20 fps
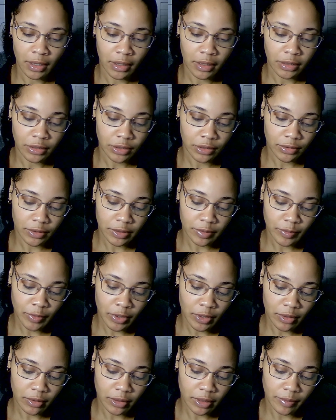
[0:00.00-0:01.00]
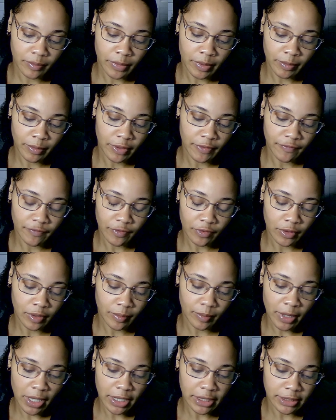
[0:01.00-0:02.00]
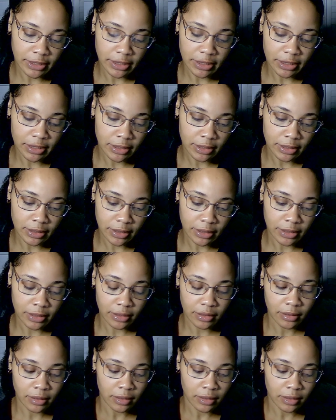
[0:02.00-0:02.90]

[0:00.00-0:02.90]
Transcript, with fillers: Show us more on commitment for Pisces.